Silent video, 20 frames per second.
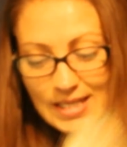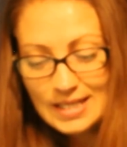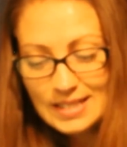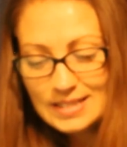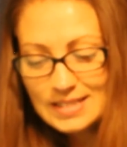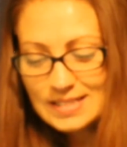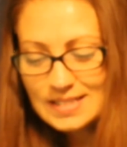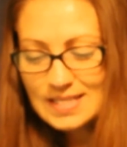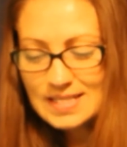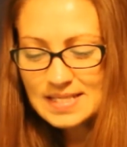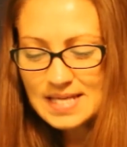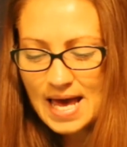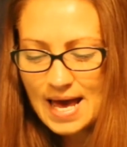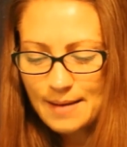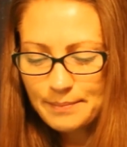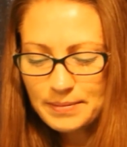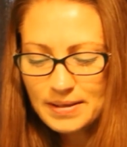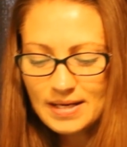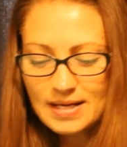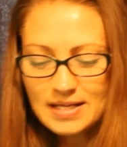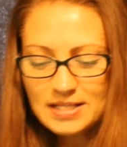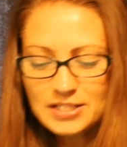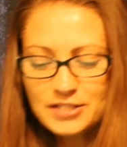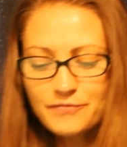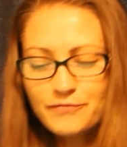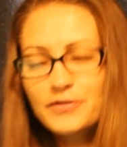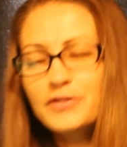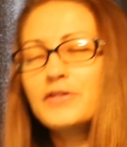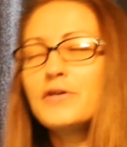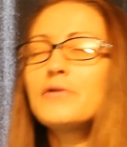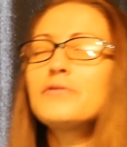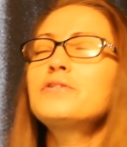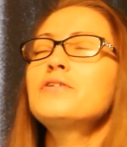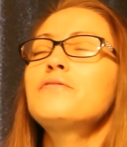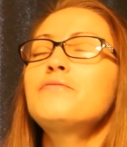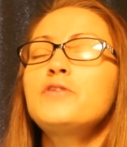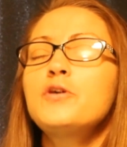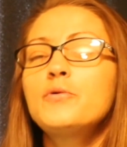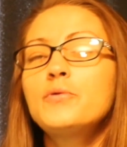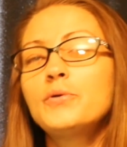This is happiness. For those
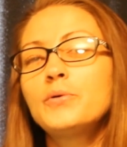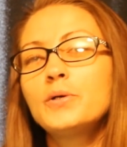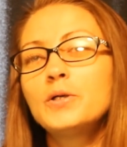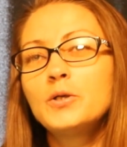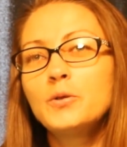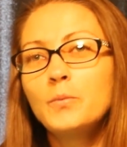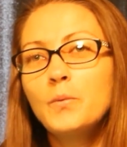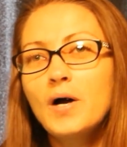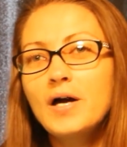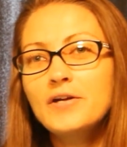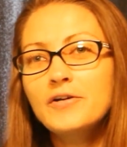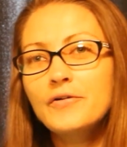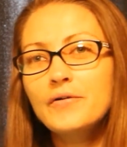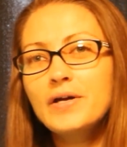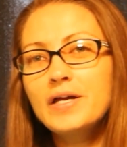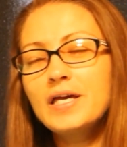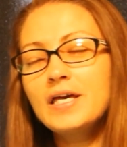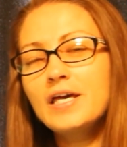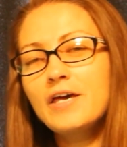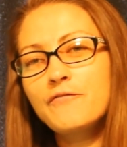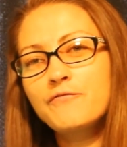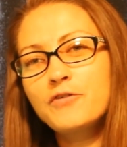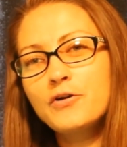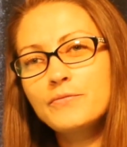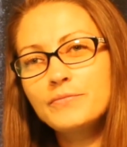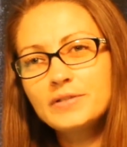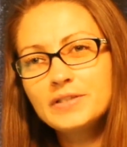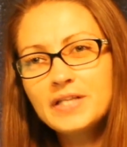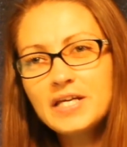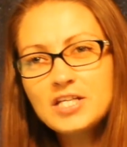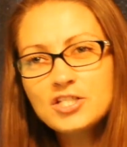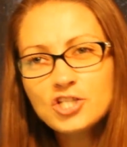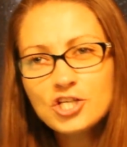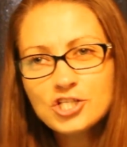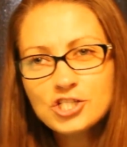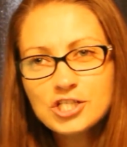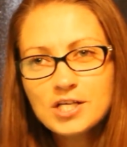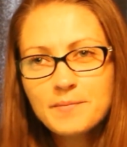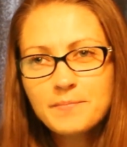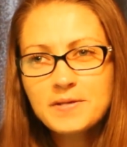of you who are wondering if your
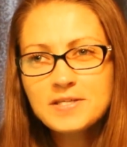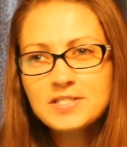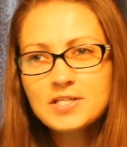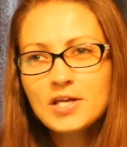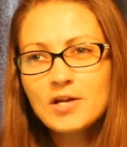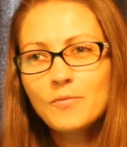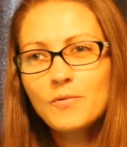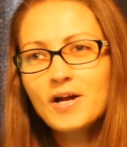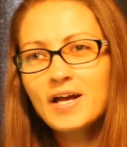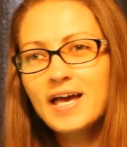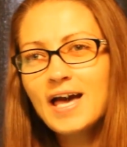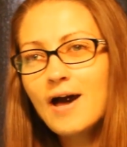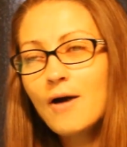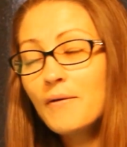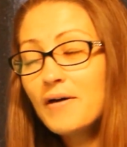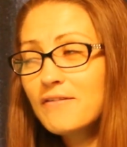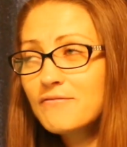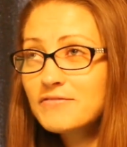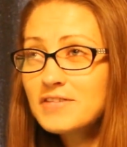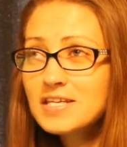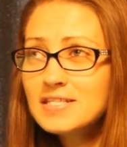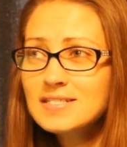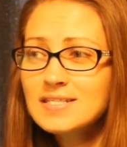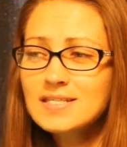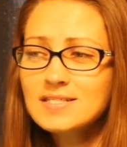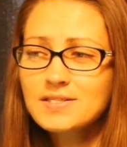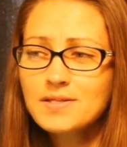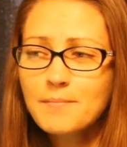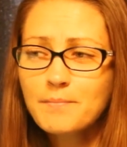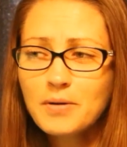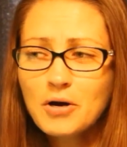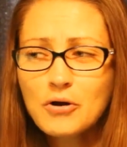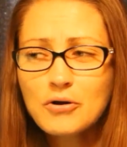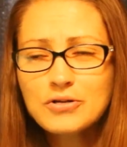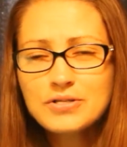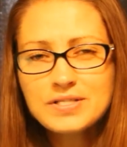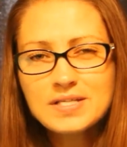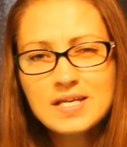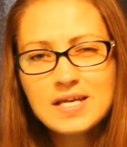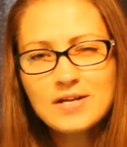relationship is going to work out, if this is the
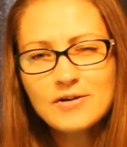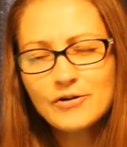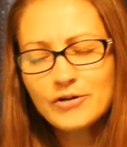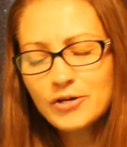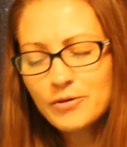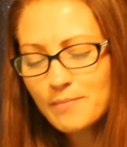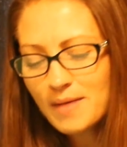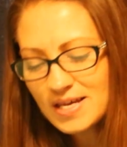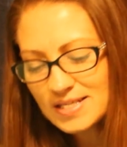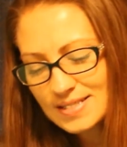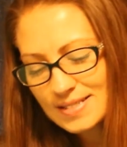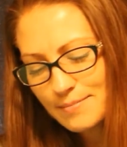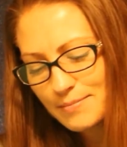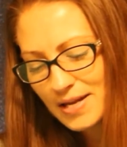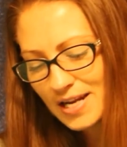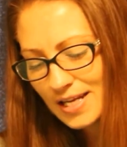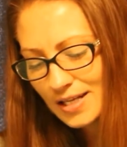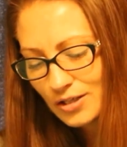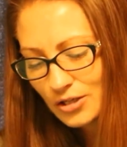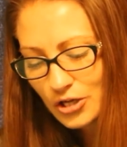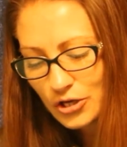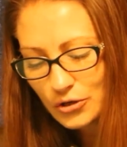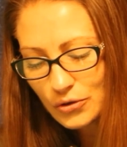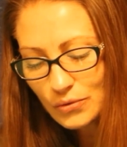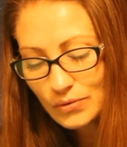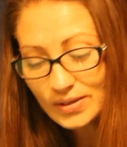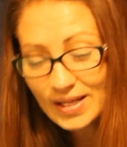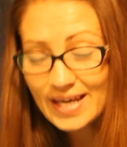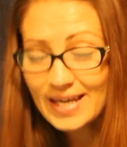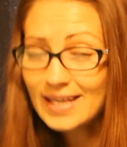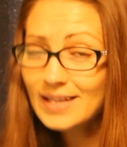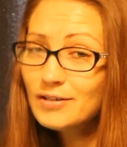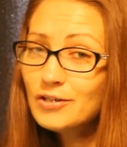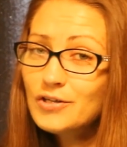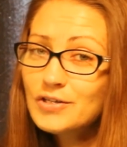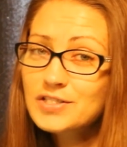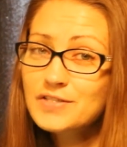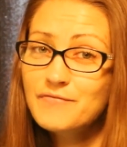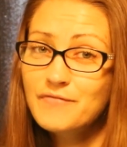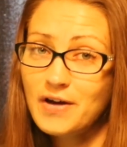person or you met somebody new, like it
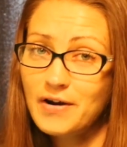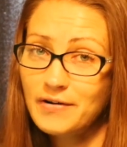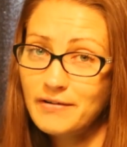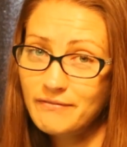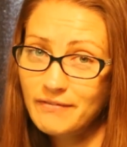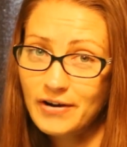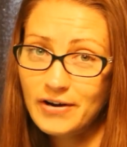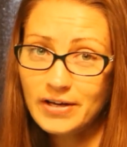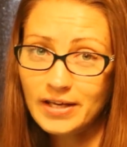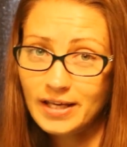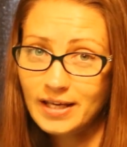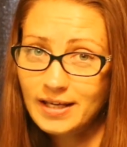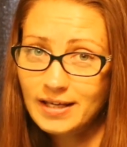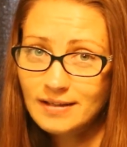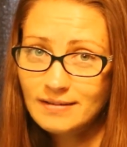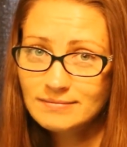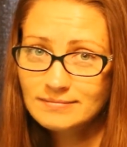looks very, very good.